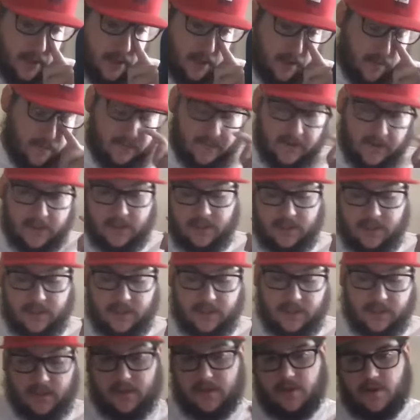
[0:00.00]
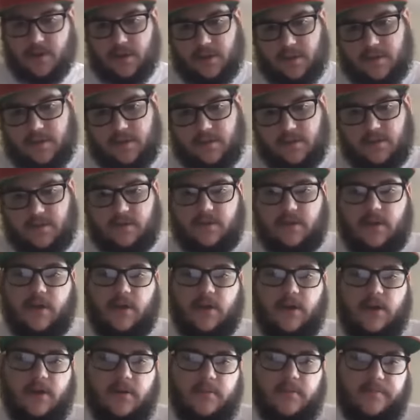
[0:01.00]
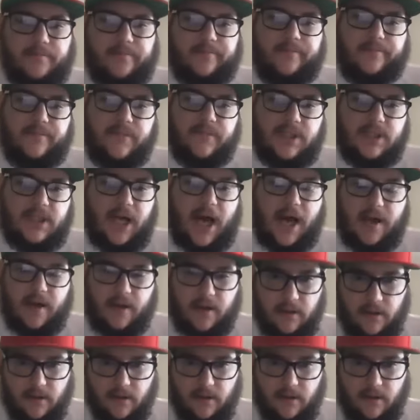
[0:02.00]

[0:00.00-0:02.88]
of fits the New York style.